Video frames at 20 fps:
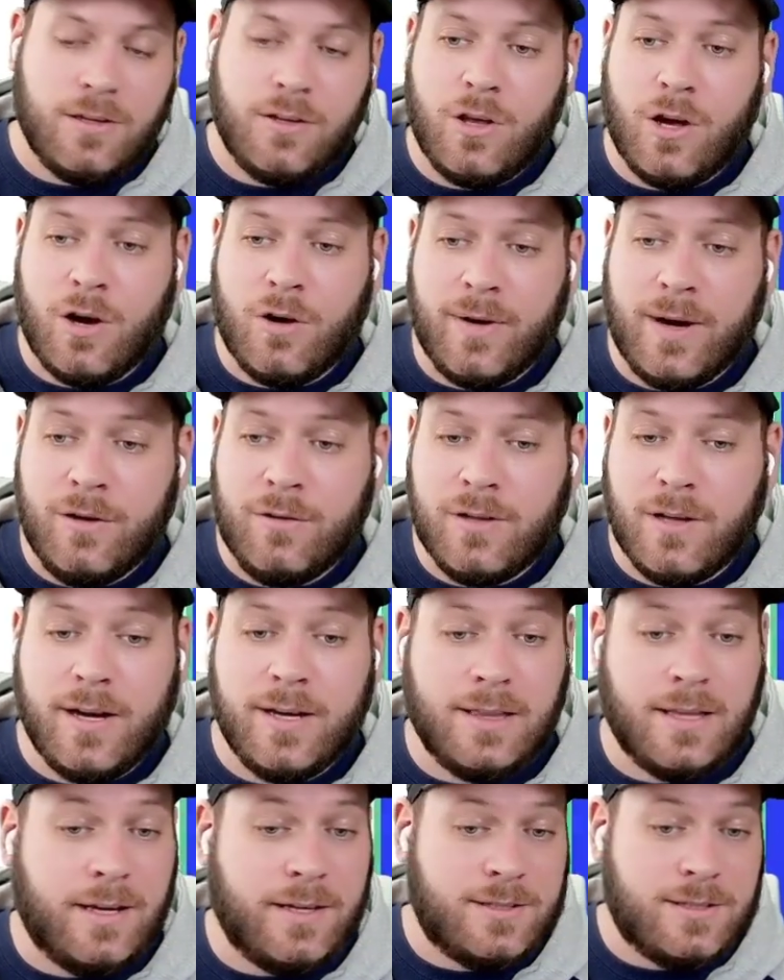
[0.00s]
URL that
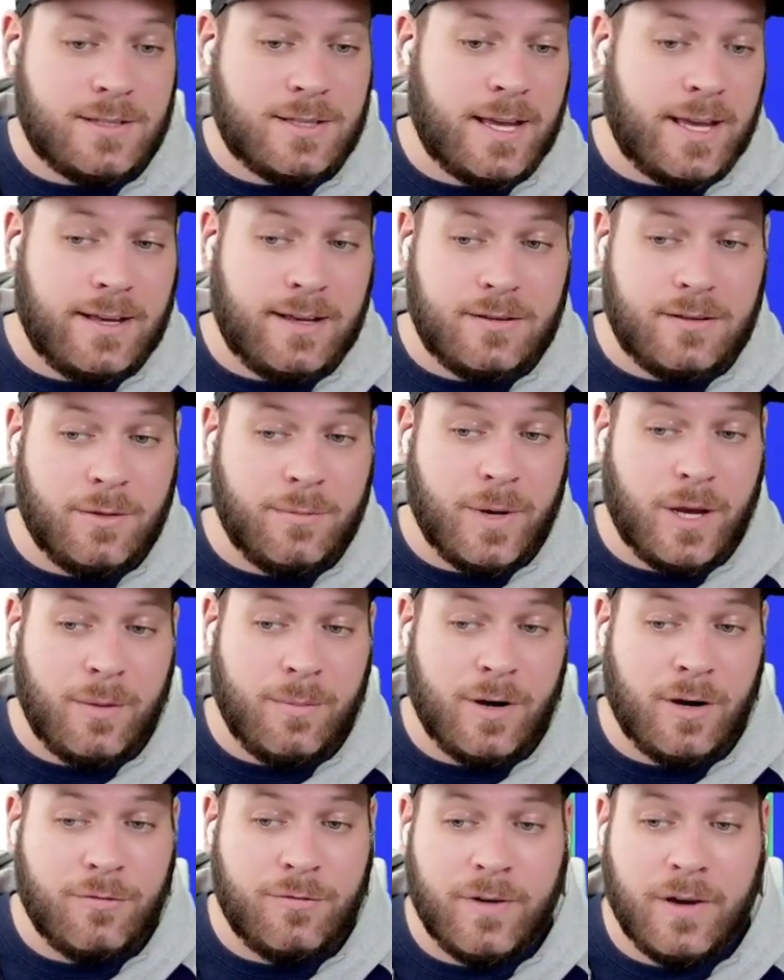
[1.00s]
I'd like to take the
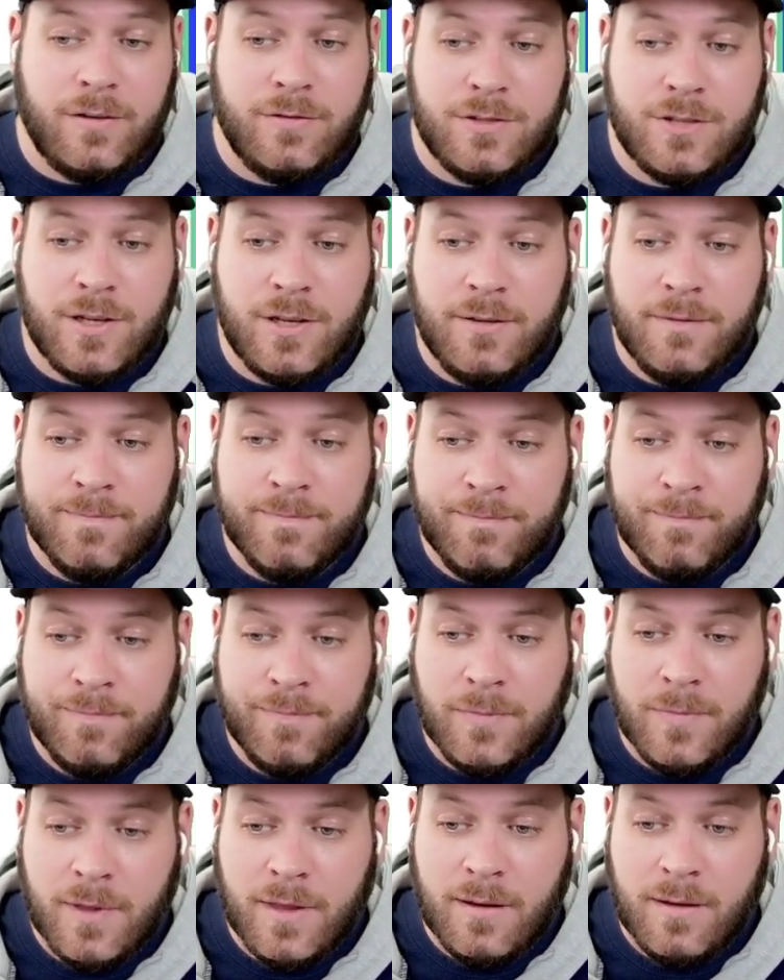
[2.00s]
mobile phone to
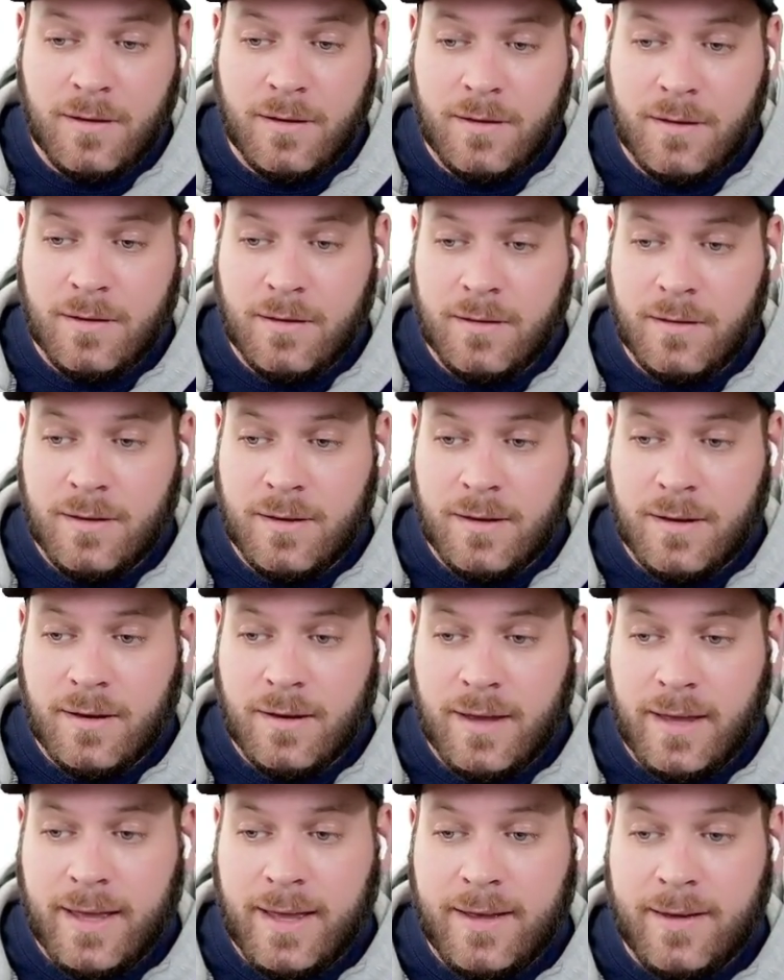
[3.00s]

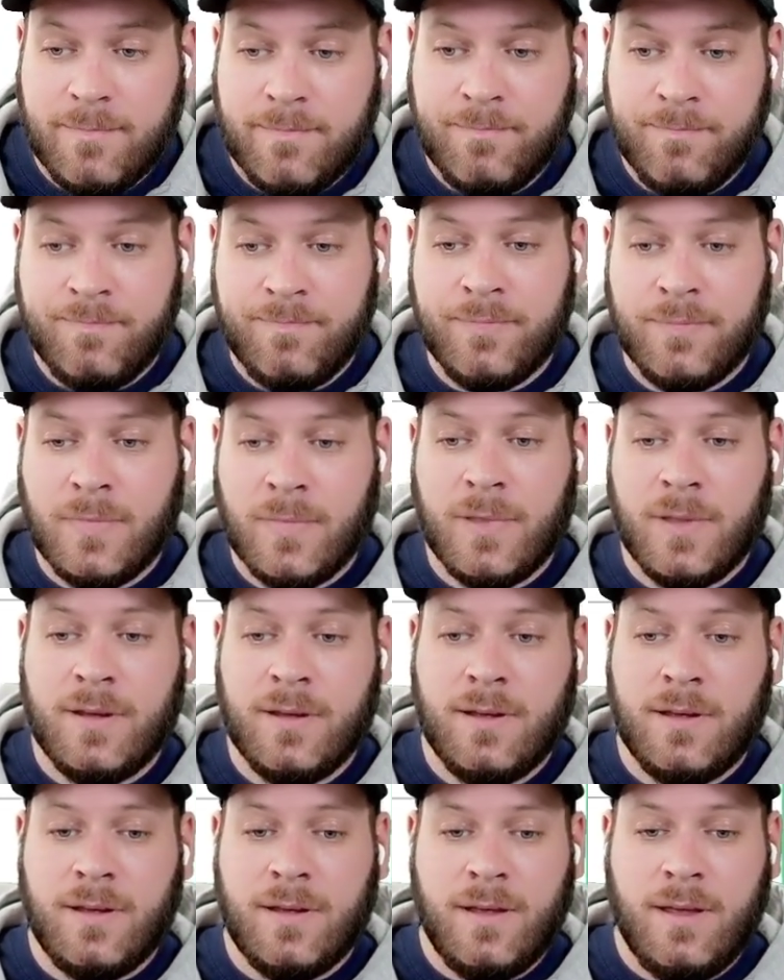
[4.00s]
here.
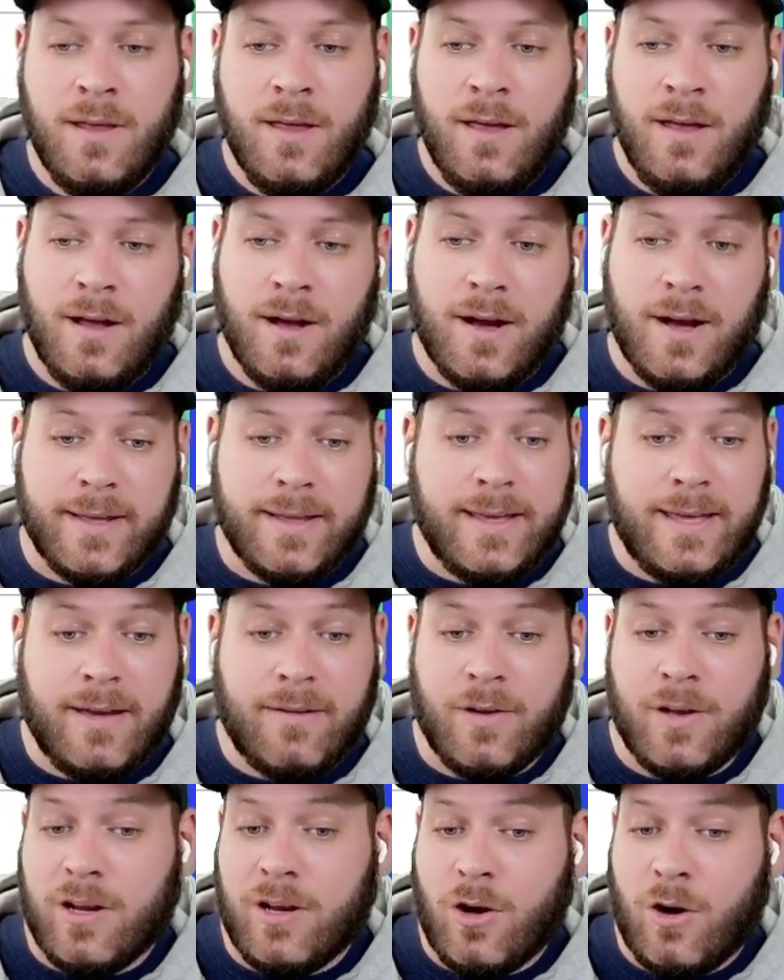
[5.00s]
I can
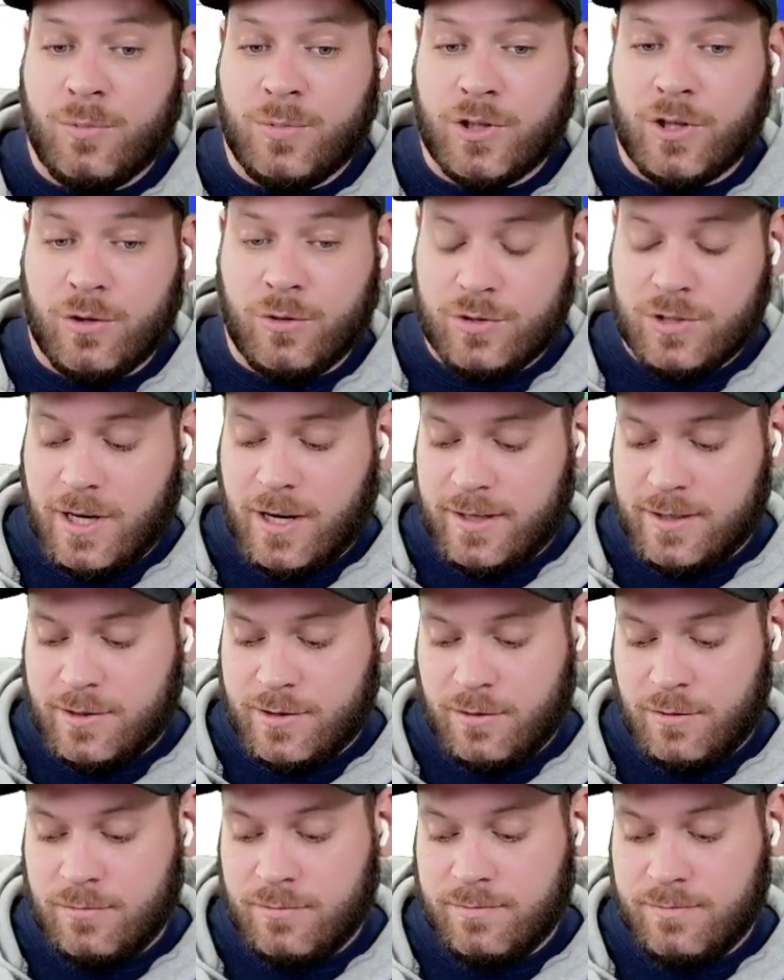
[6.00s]
give it an optional
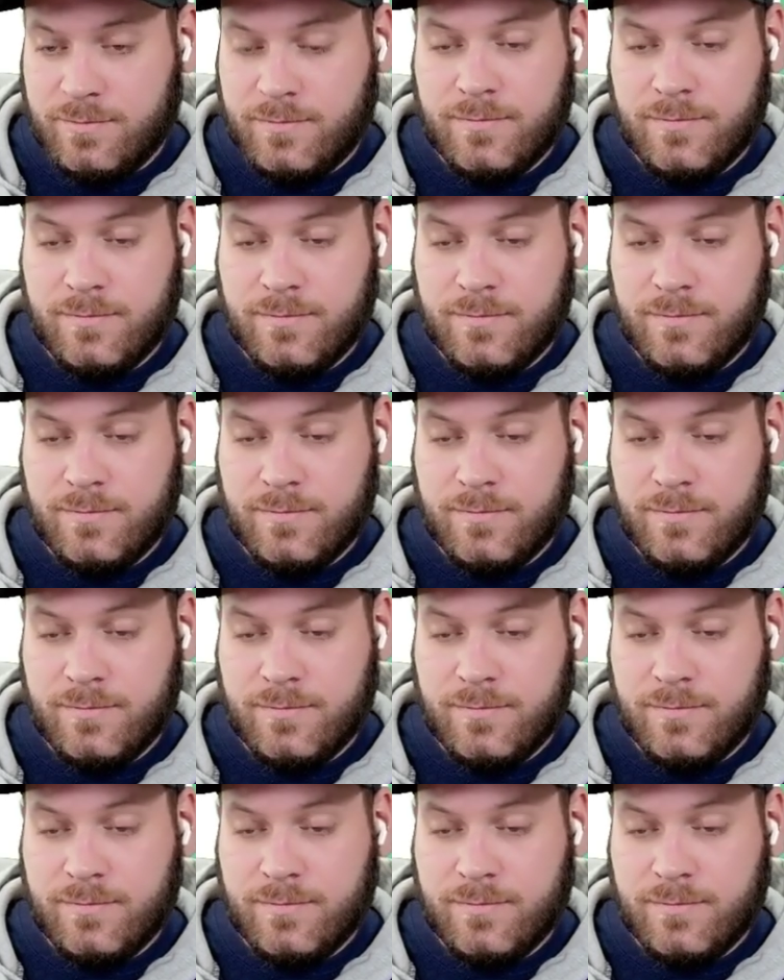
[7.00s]
title.